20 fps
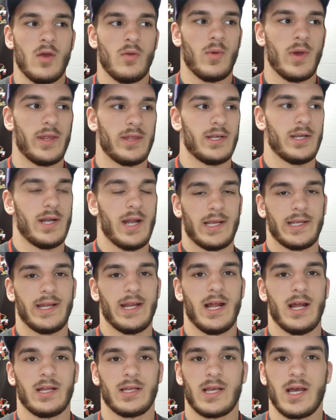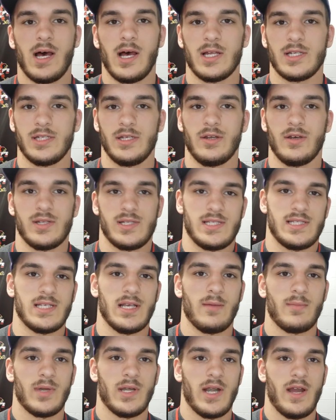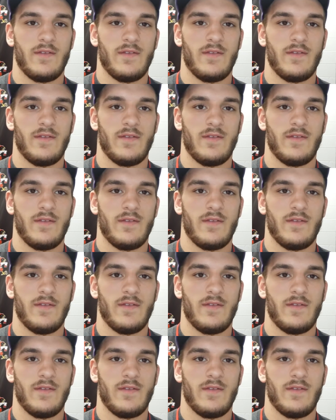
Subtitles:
Whether I get out of college, it's summer